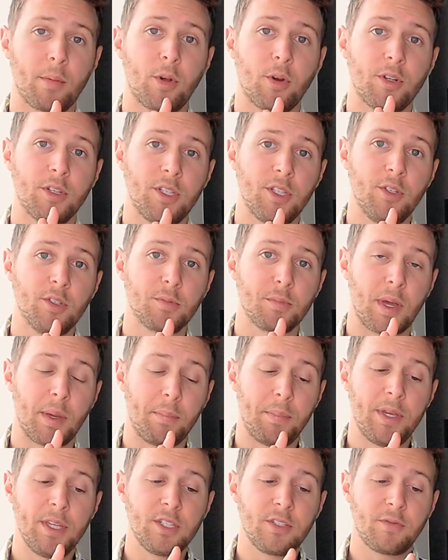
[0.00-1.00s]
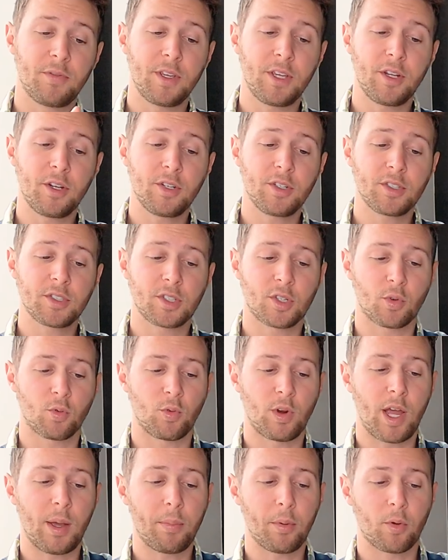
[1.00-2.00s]
I'm going to use my peace fingers to
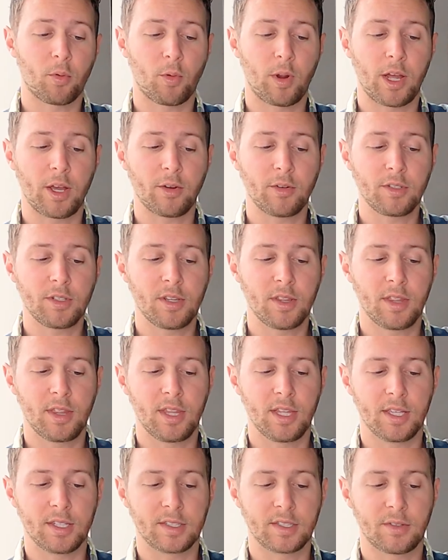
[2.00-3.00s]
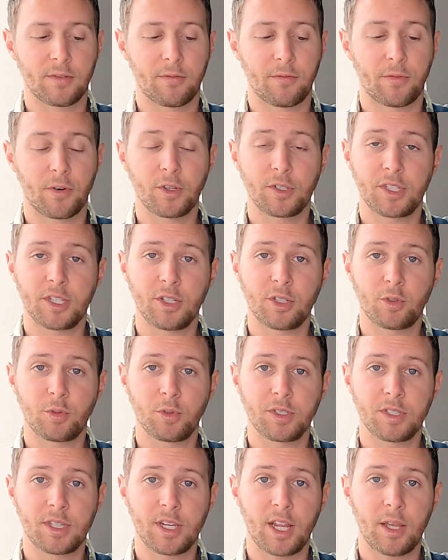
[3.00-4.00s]
wrap around this first ear
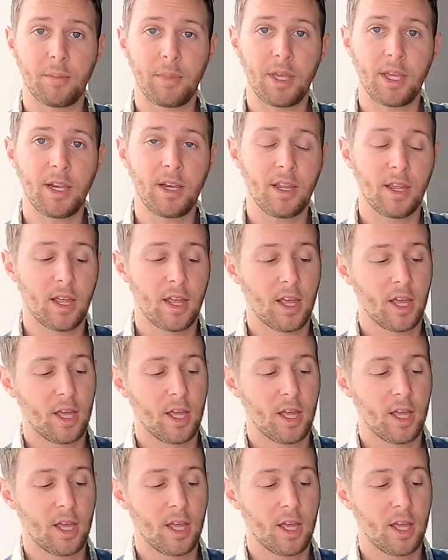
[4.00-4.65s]
twist that I made.